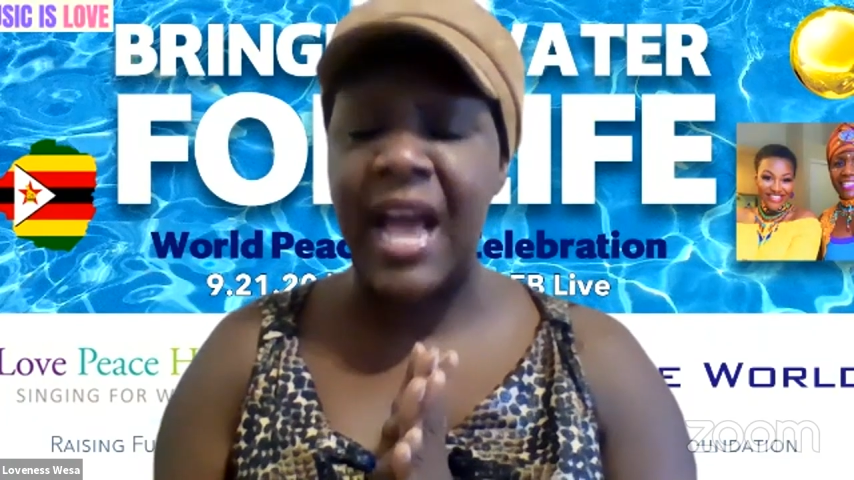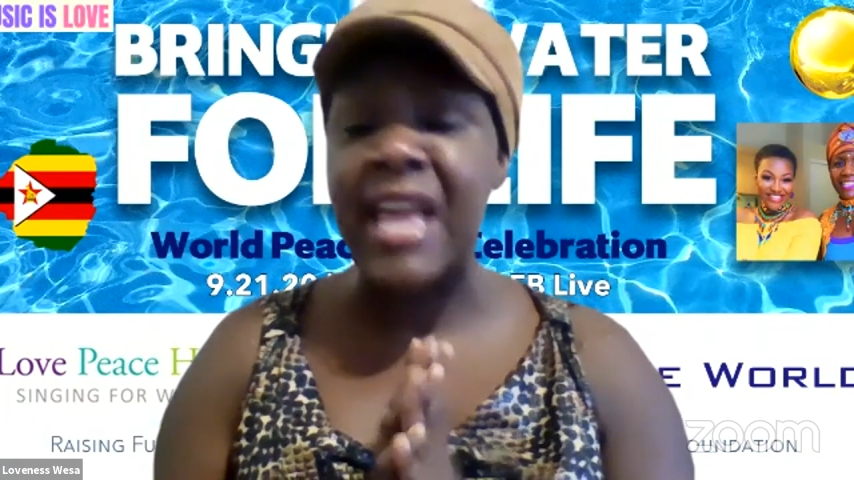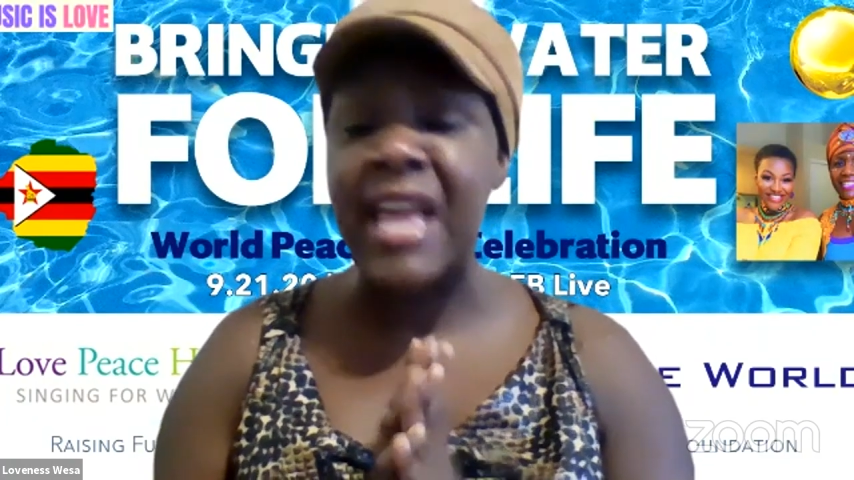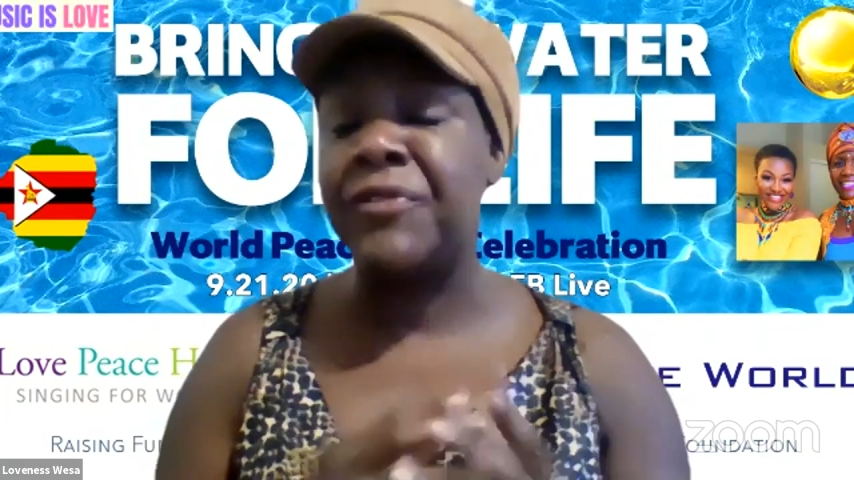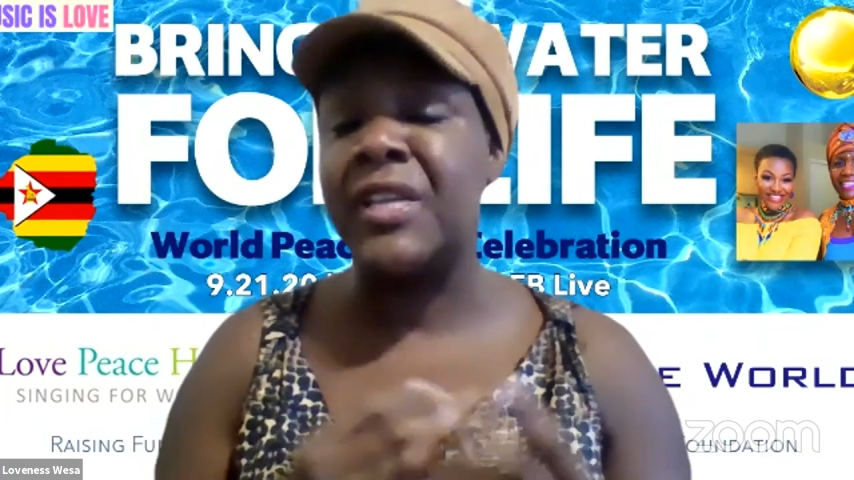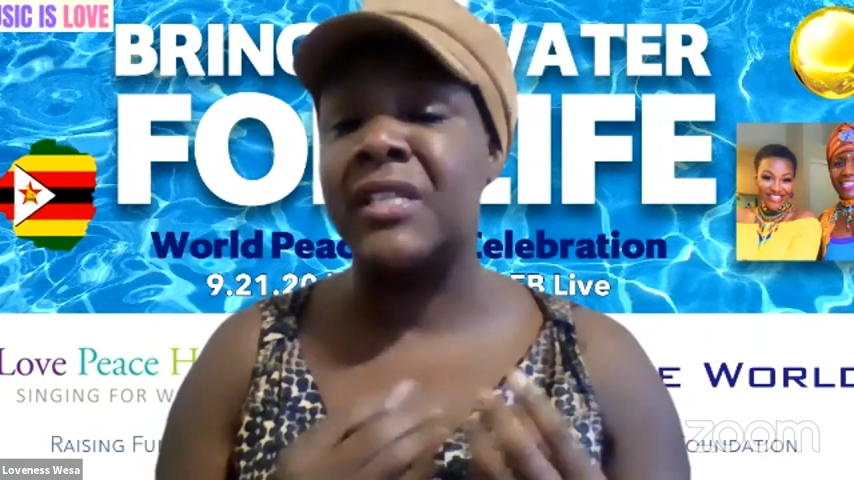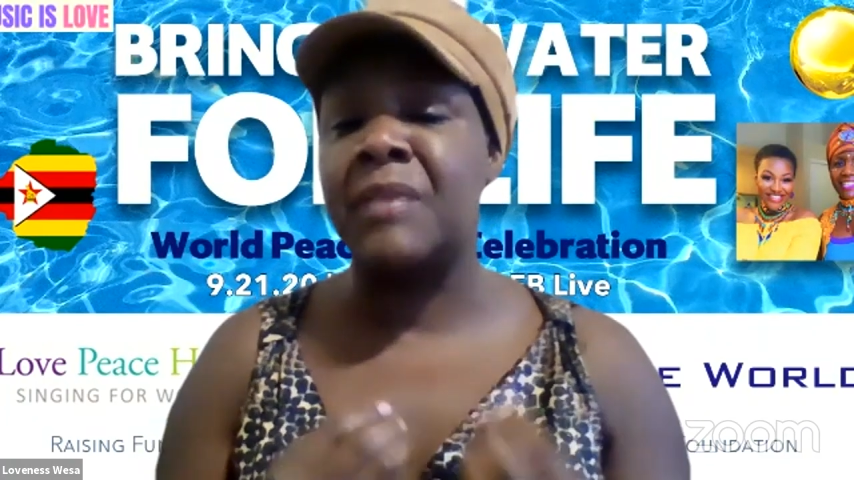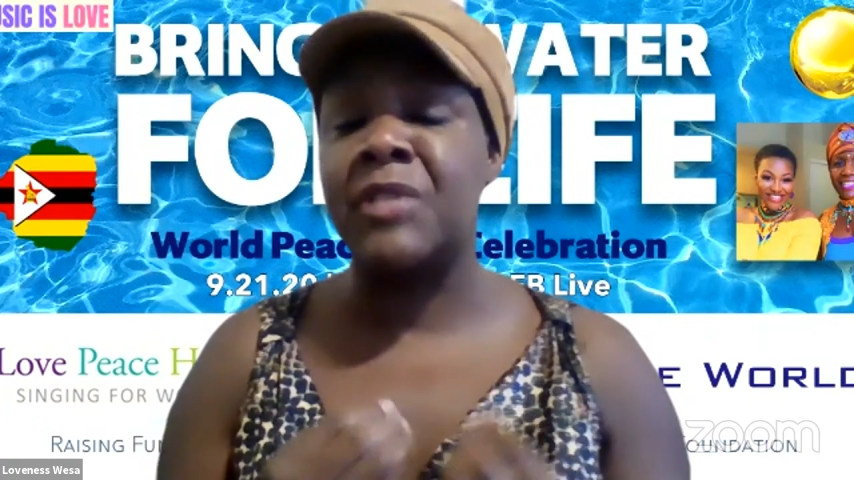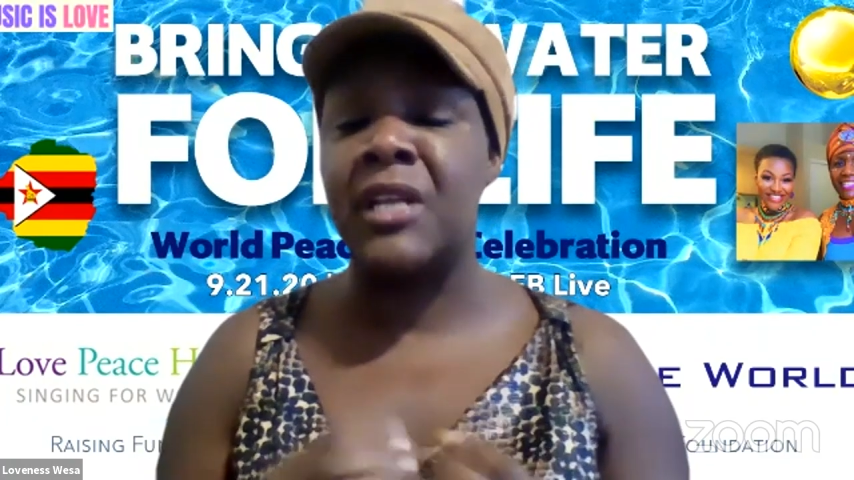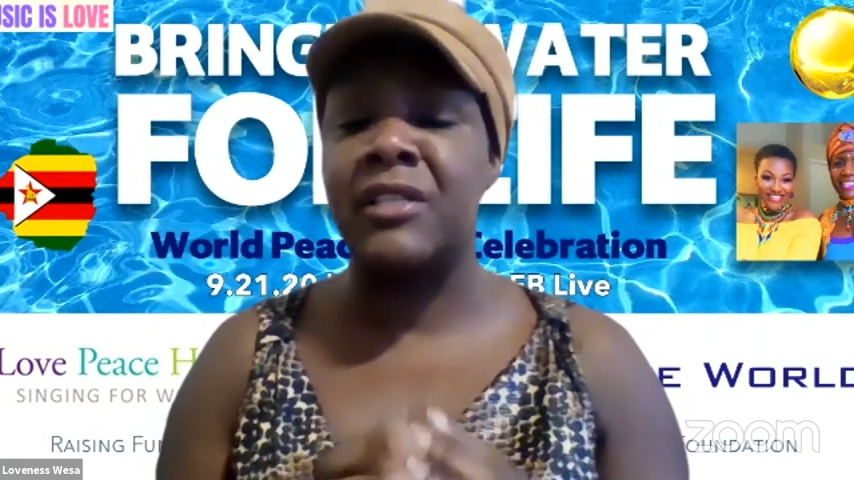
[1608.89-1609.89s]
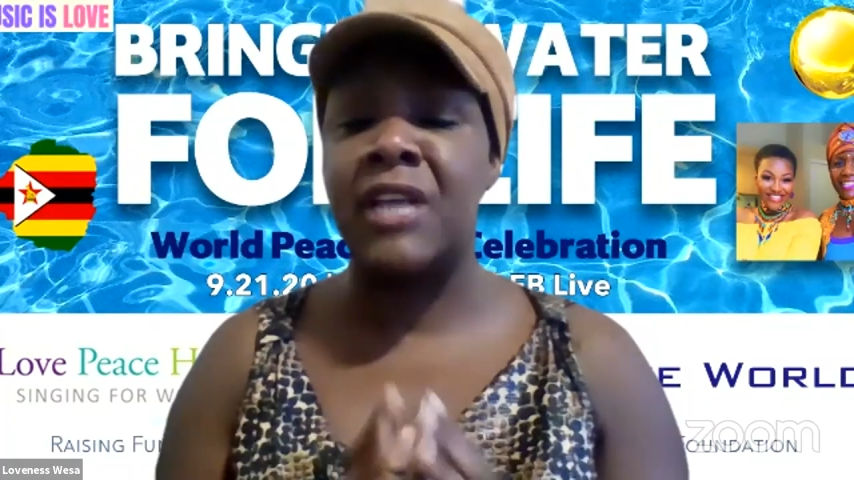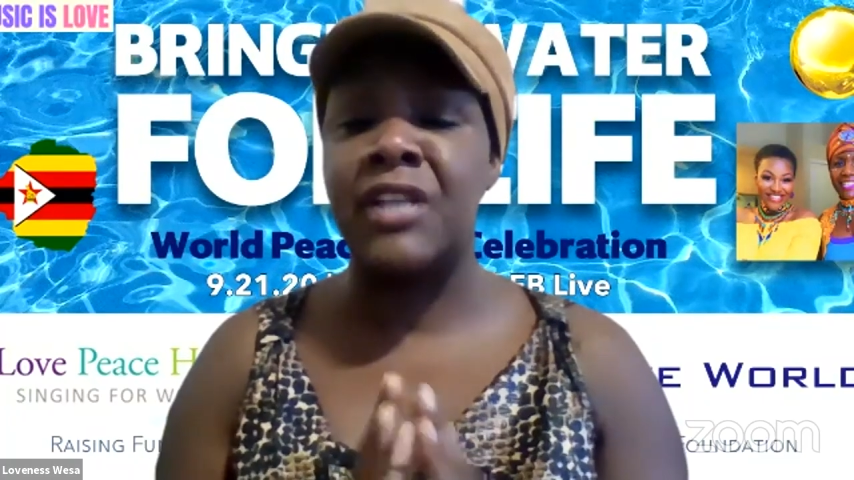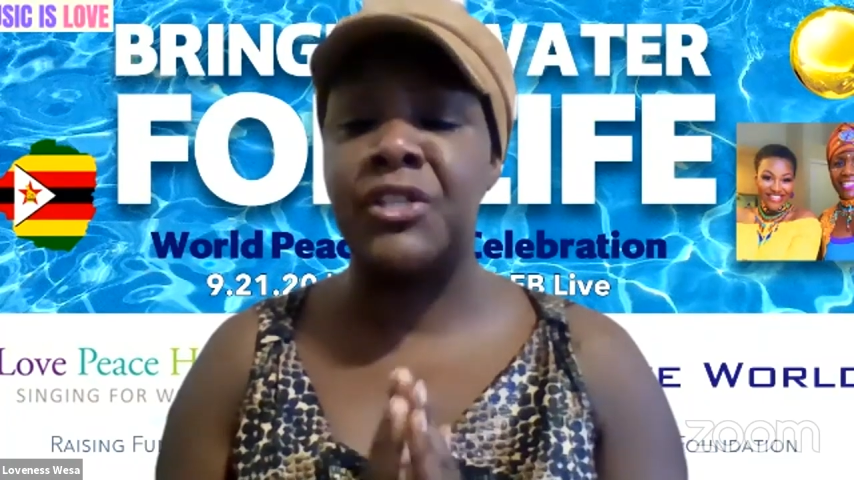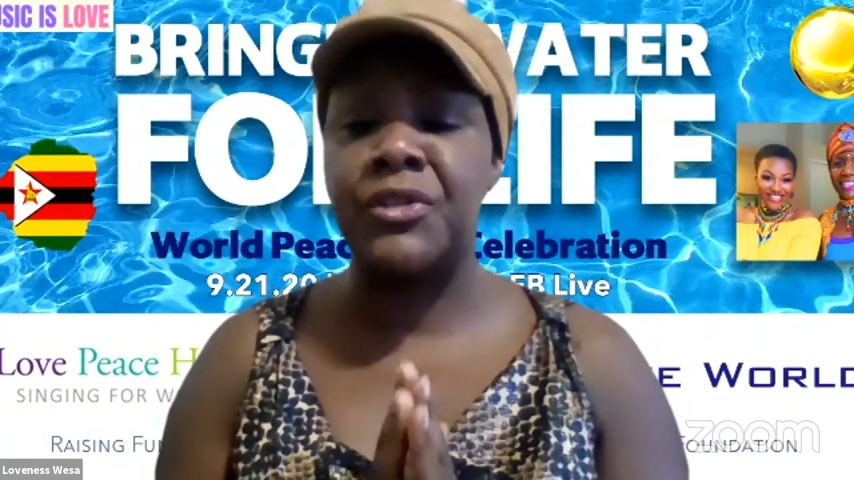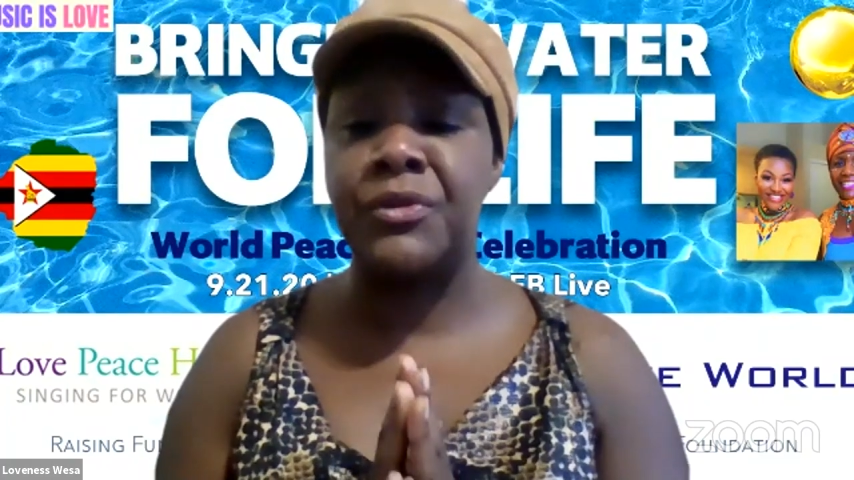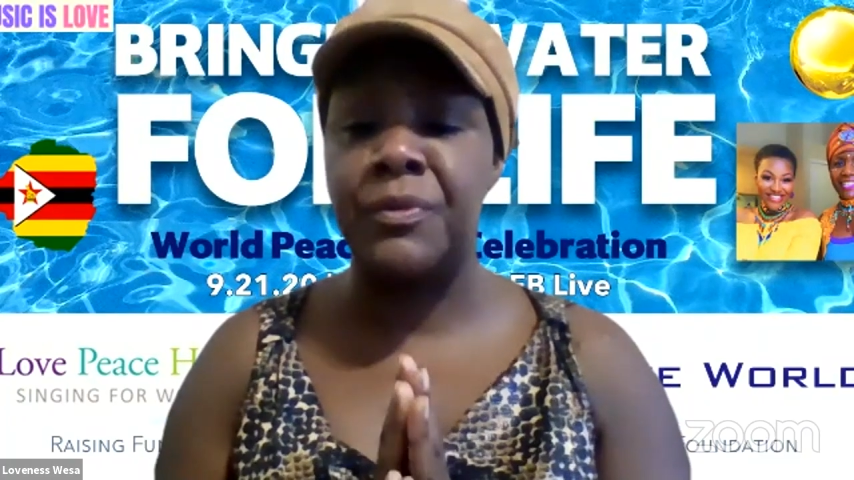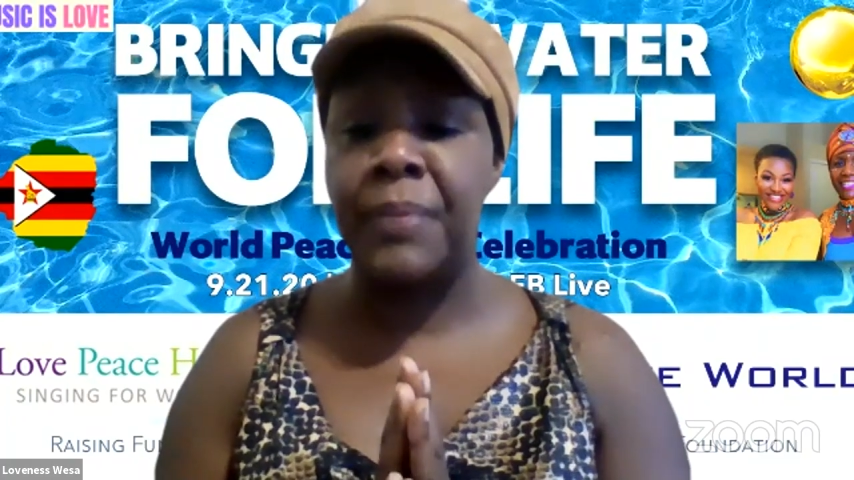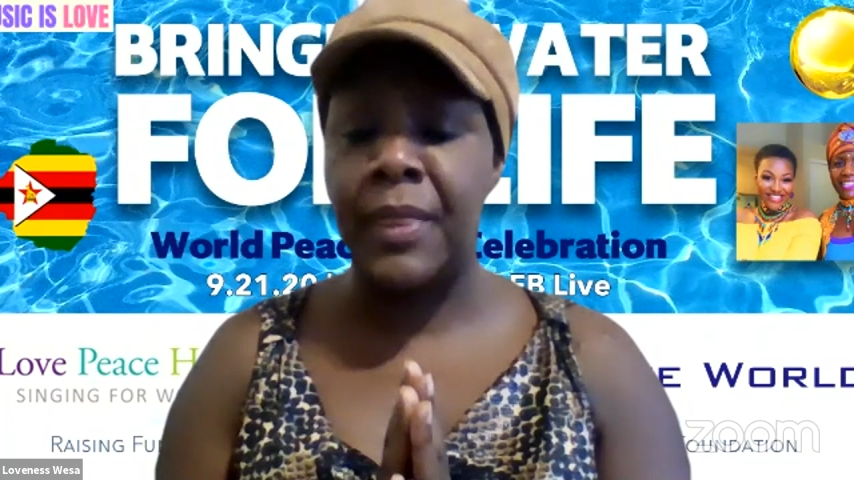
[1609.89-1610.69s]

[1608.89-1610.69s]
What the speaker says: I have things I'm still attached to.